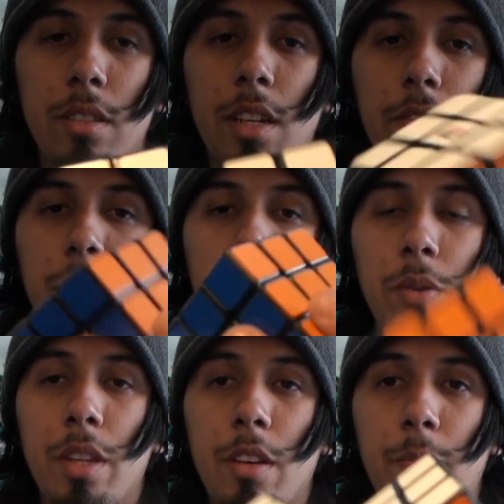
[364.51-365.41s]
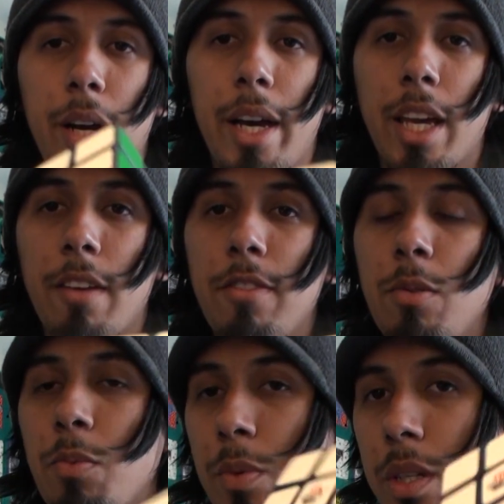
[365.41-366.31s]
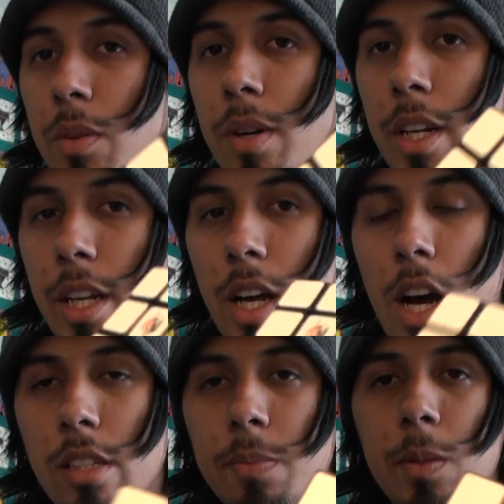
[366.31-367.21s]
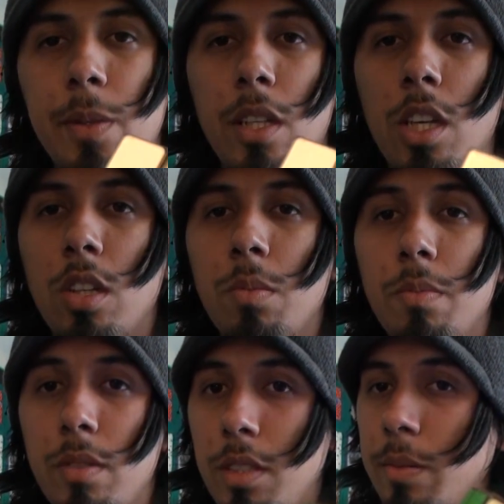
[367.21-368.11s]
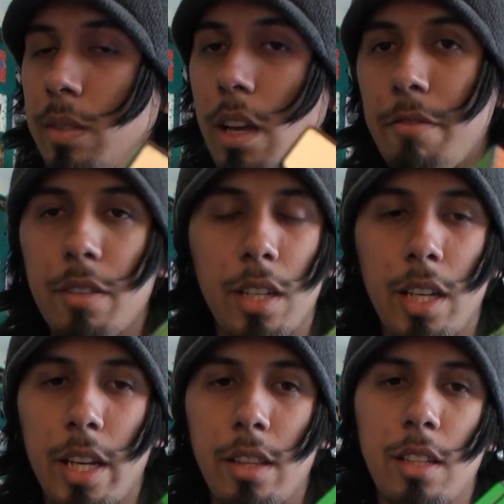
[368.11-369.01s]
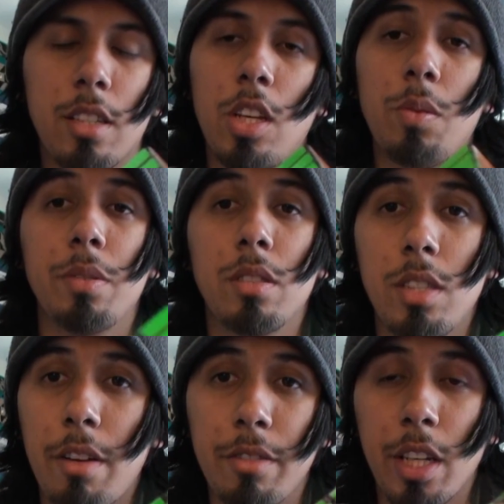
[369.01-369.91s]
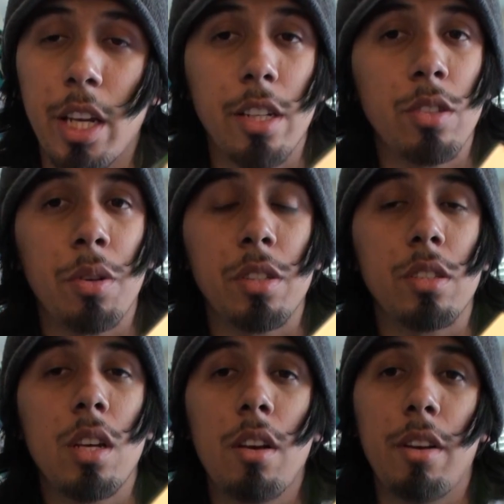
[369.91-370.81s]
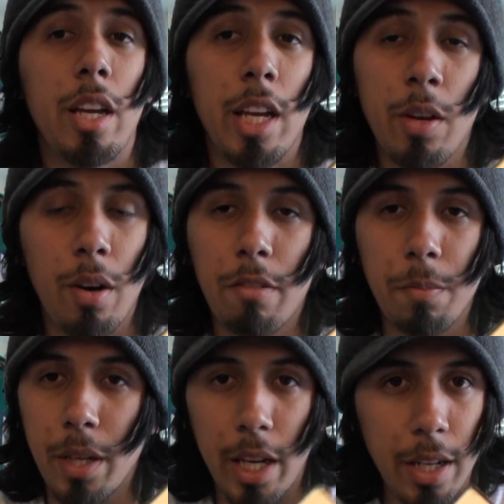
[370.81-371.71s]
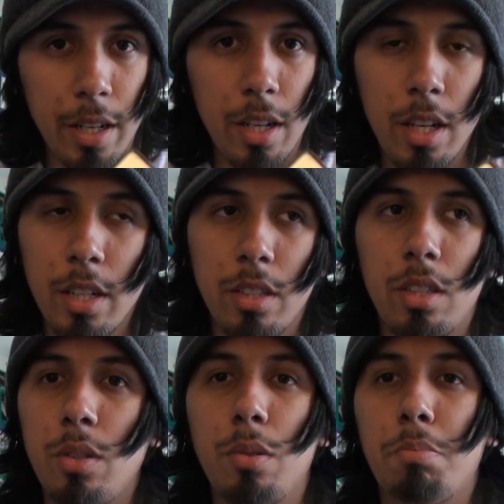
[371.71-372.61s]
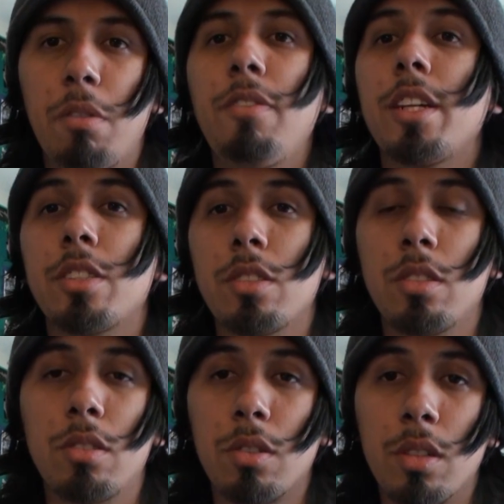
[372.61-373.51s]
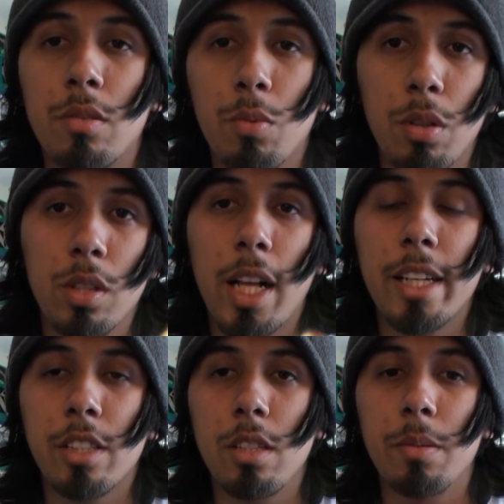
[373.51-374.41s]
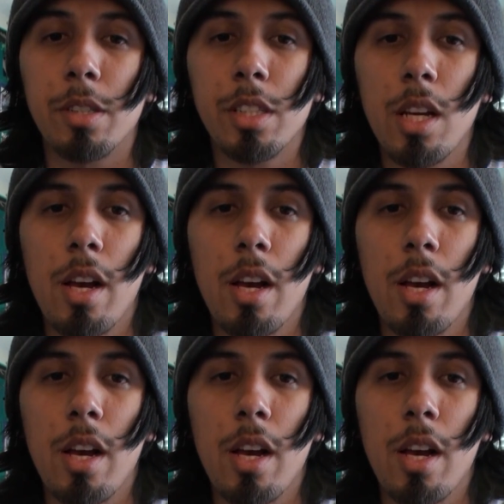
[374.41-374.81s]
Definitely worthy of buying. If you really want an awesome speed cube, this cube is definitely geared towards anywhere from beginner to professional or world-class cubers.